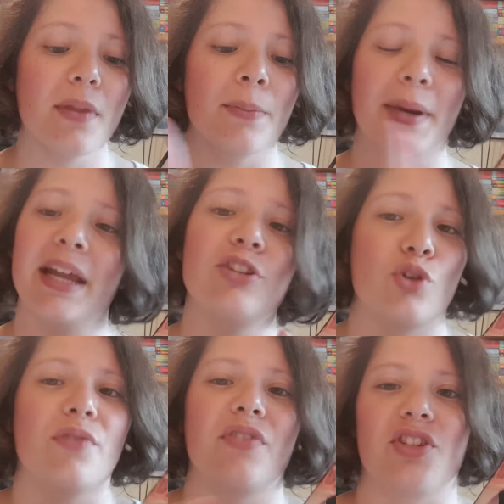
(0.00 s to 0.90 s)
but I
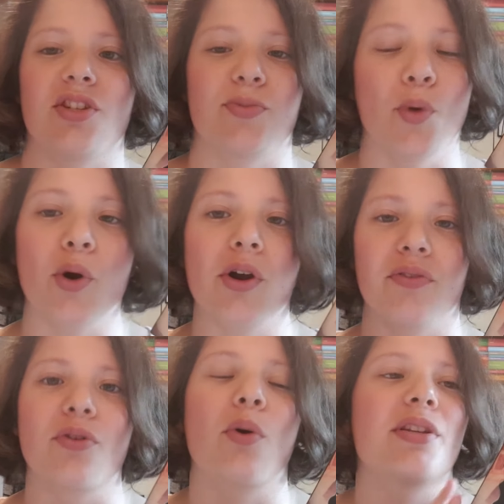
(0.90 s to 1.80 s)
enjoy Vicious more,
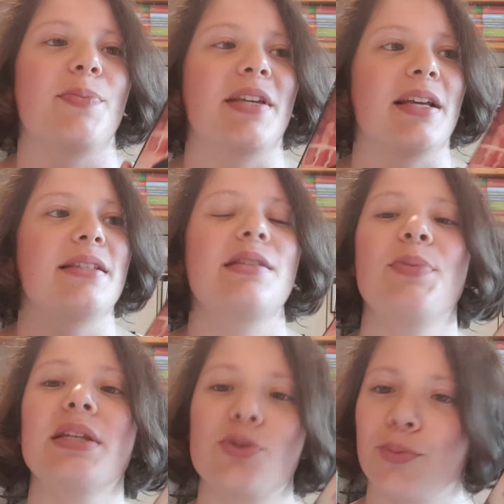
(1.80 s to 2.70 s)
of course, because it
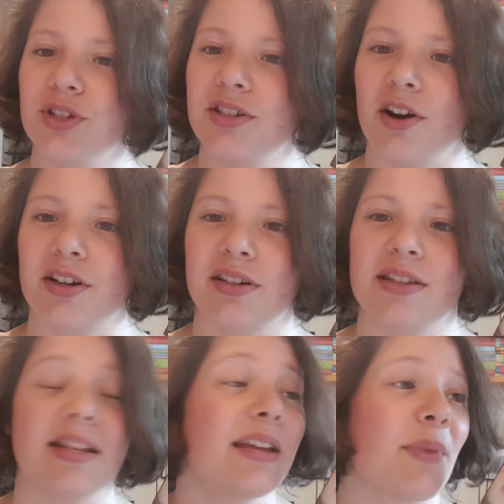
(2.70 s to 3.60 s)
speaks to the
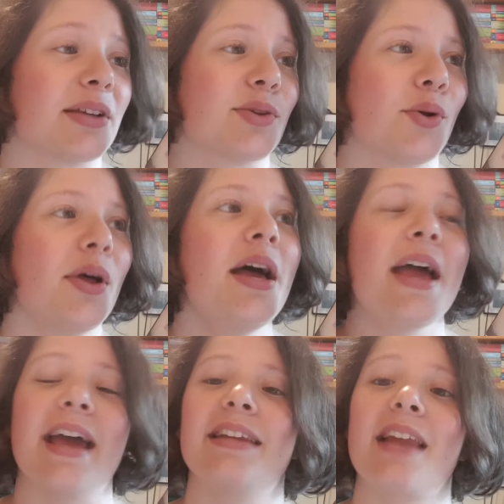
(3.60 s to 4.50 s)
darkness in my soul.
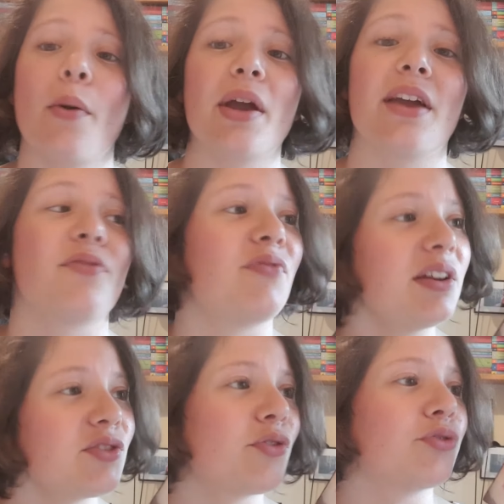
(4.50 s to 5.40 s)
And now I have
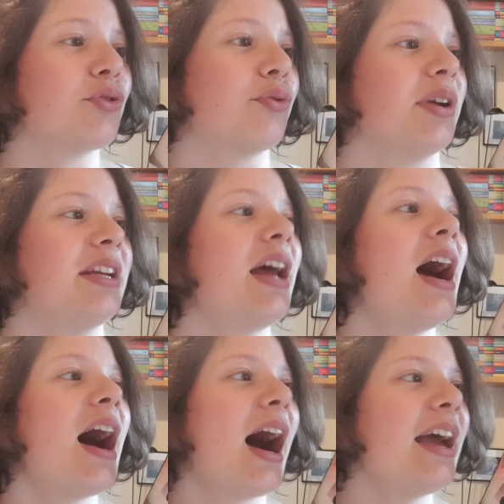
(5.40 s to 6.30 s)
Vengeful to read.
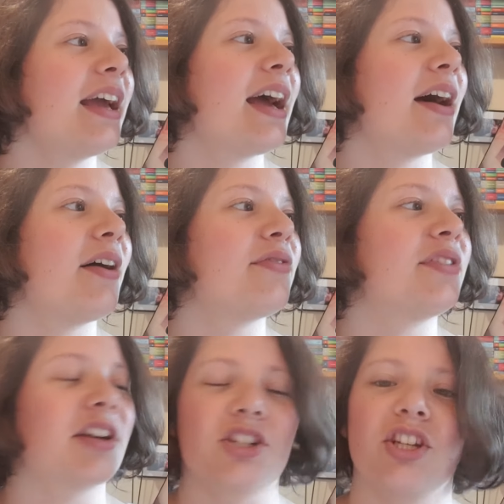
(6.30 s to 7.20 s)
I have
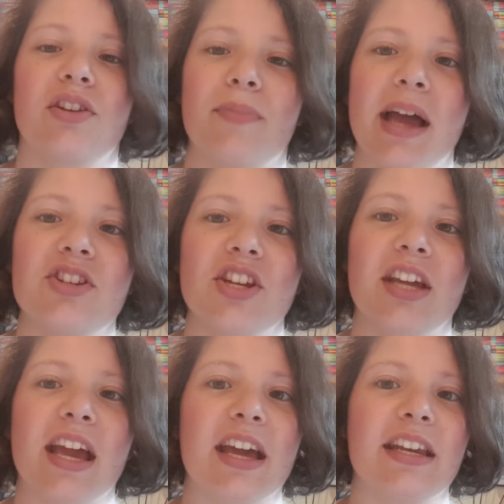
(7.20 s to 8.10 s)
Darker Shade of
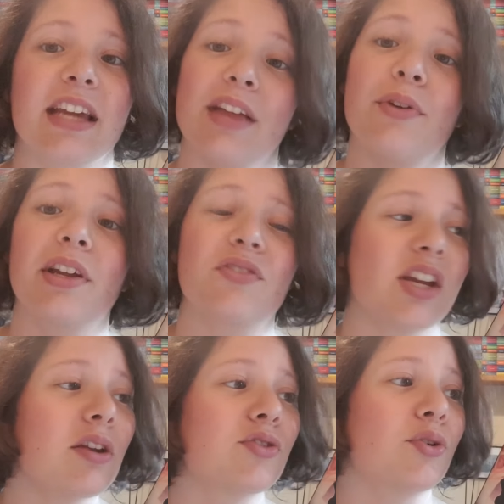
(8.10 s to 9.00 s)
Magic and A Gathering of
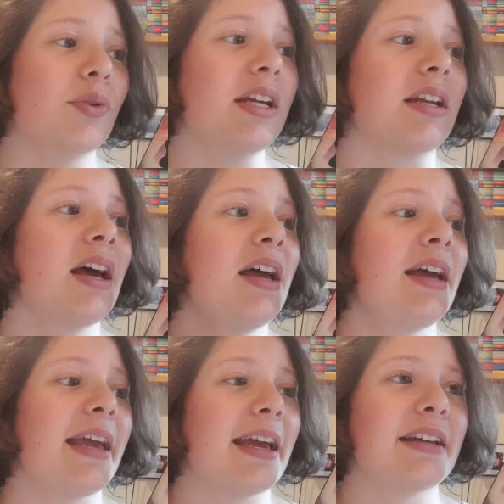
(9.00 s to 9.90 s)
Shadows to read.
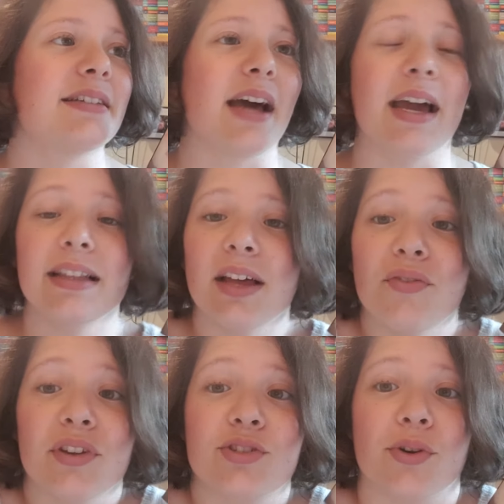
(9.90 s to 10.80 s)
And I love
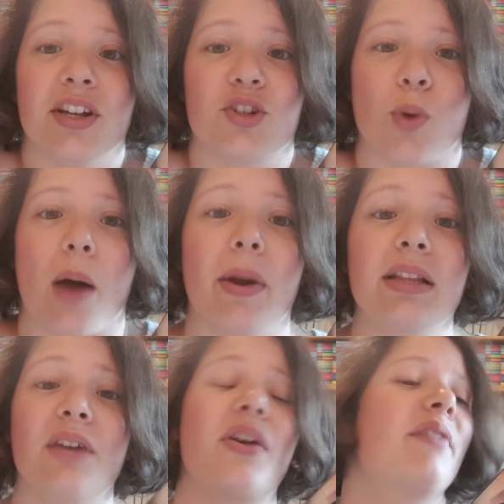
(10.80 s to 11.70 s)
Victoria Schwab. I
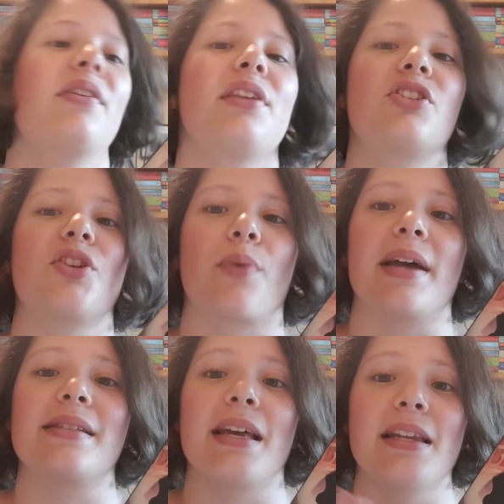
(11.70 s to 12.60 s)
love everything she
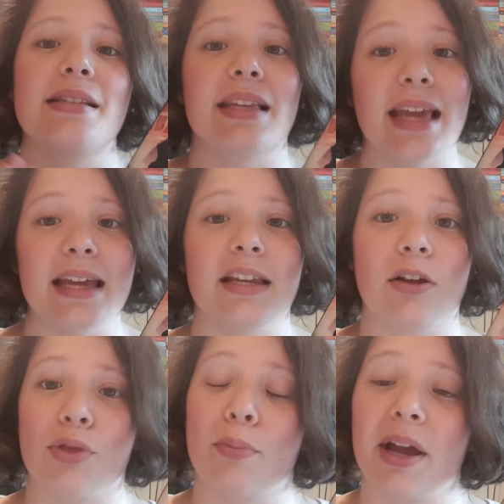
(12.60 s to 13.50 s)
writes, and it's again an
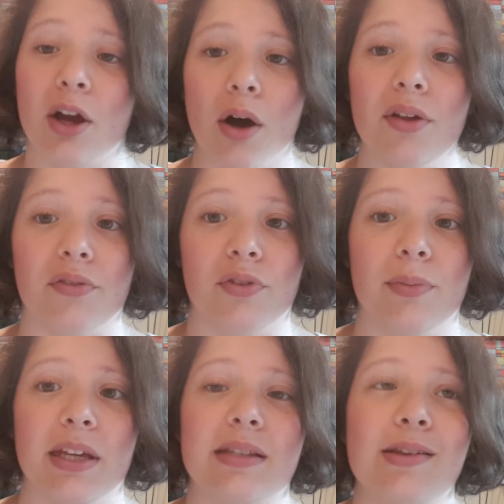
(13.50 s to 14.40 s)
author by author for
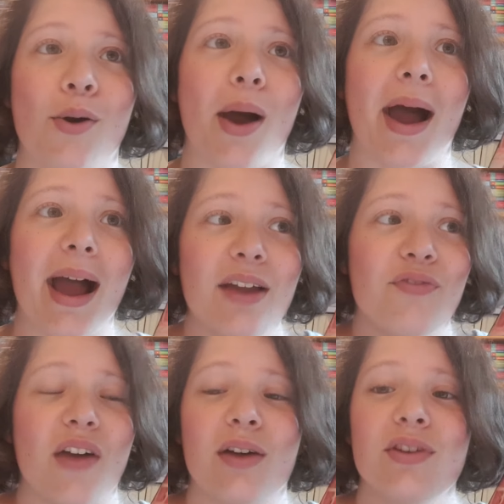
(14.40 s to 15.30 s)
me. So I
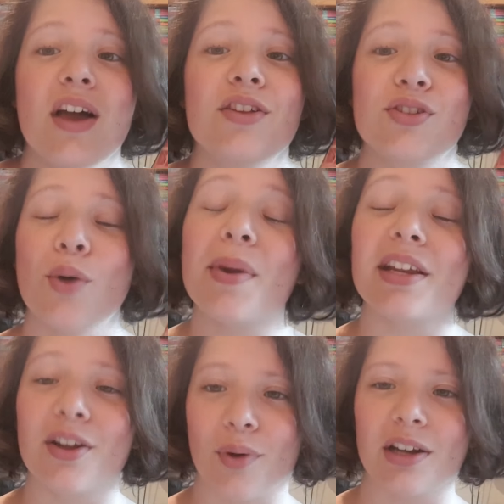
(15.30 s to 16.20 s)
found so
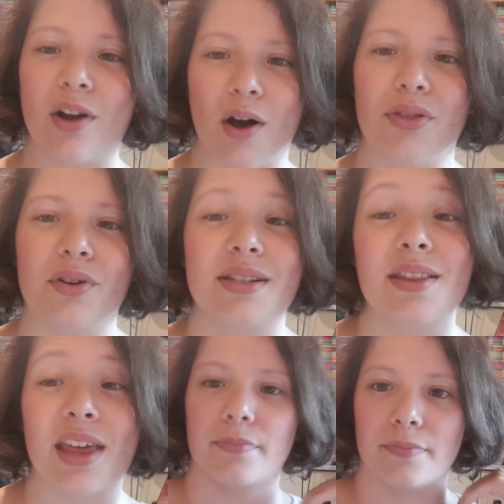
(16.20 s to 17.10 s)
many great authors
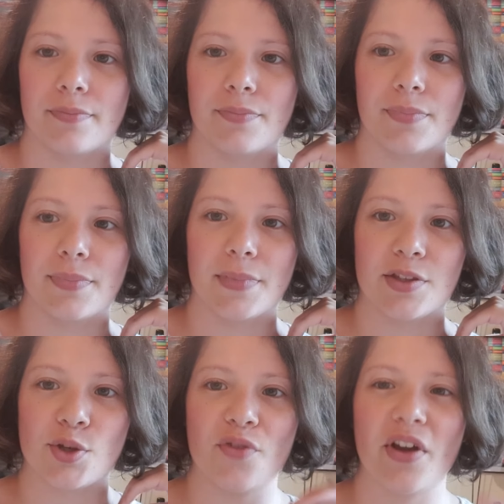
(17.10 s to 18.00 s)
thanks to BookTube.
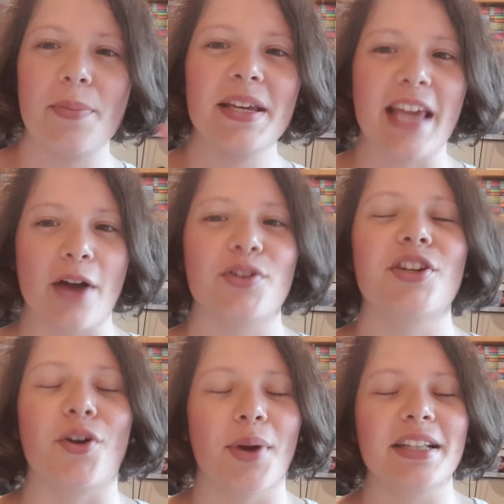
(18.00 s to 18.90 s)
So if I've been counting
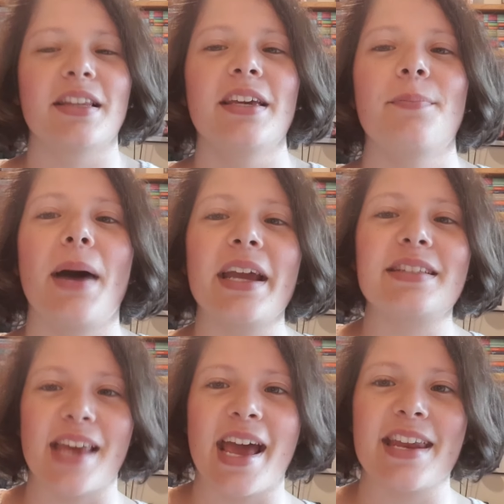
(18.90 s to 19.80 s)
correctly, my
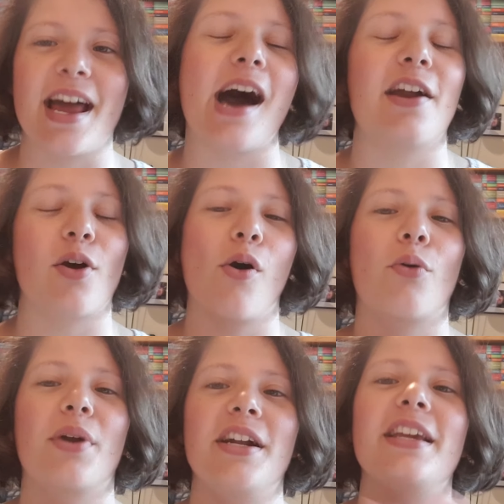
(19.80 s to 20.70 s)
10 are
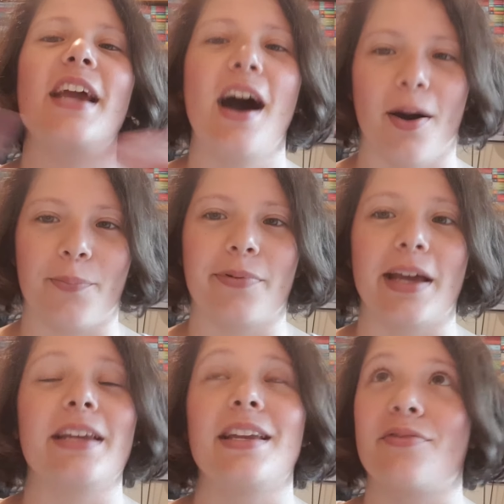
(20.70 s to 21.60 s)
already up.
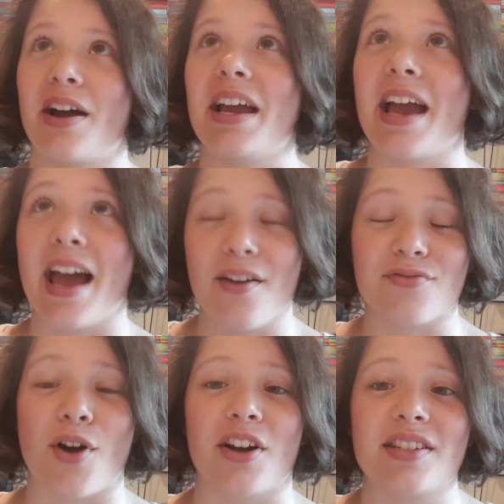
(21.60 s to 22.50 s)
And if I have
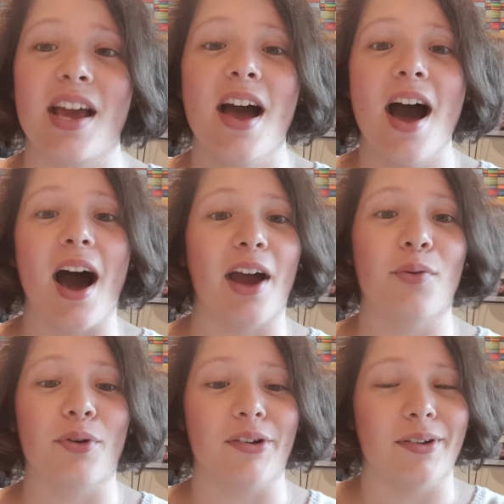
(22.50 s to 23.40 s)
not, I
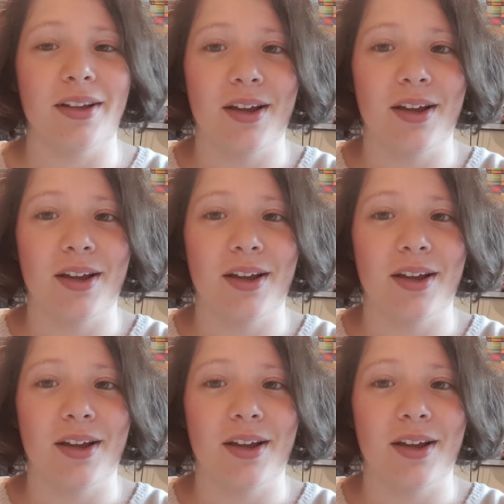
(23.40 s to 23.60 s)
will